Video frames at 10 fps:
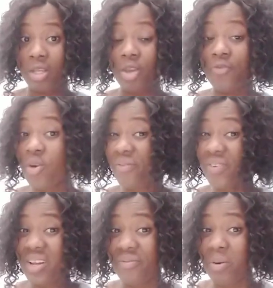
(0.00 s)
If you are
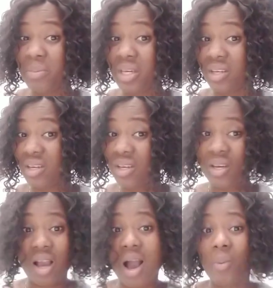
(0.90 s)
feeling for me
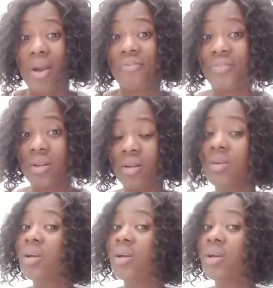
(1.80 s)
how I feel